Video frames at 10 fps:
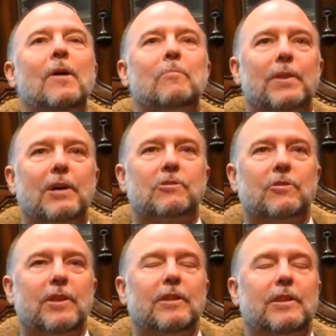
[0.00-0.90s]
But those
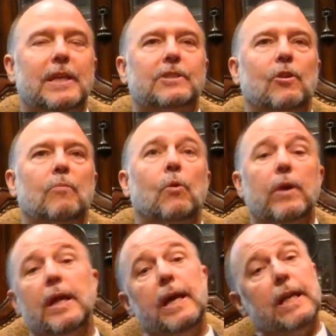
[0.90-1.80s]
are the things that are
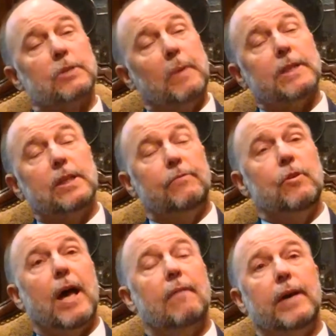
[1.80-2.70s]
important, especially if
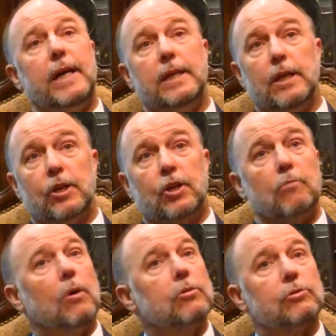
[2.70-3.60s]
you have a
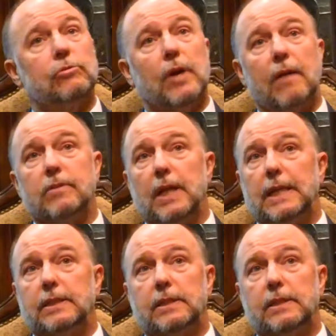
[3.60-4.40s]
commercial driver's license.